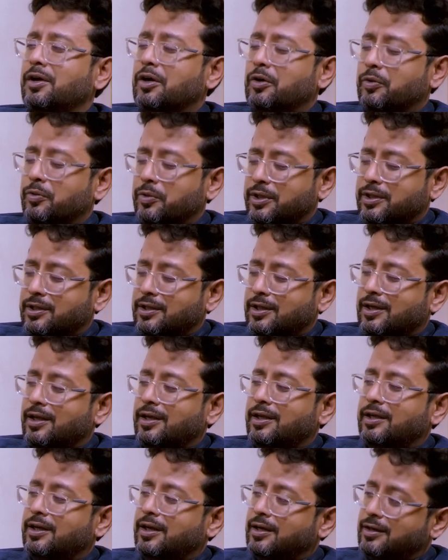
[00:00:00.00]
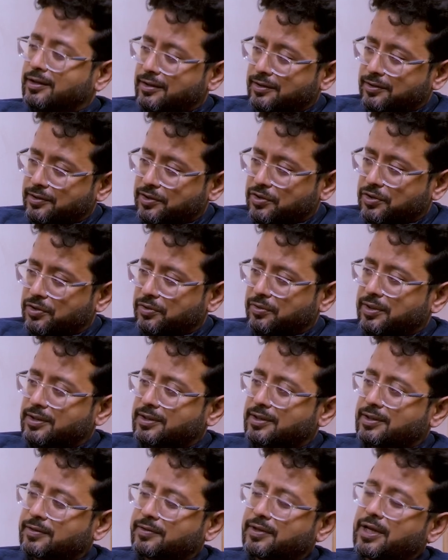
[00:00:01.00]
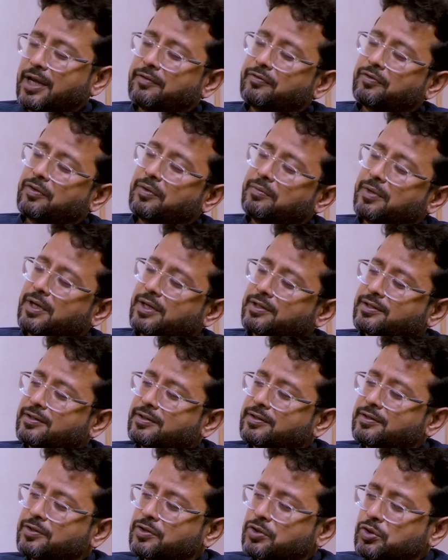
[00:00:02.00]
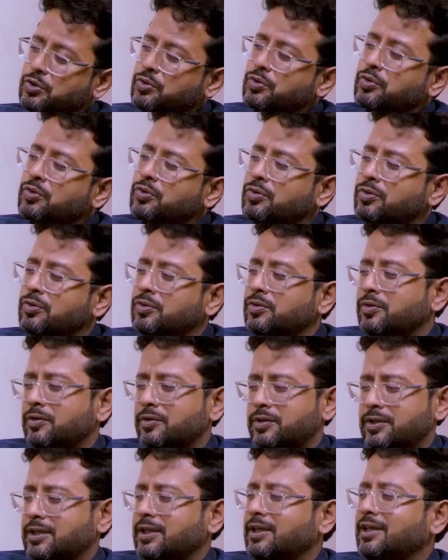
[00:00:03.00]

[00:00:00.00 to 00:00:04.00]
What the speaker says: with younger students, like from masters to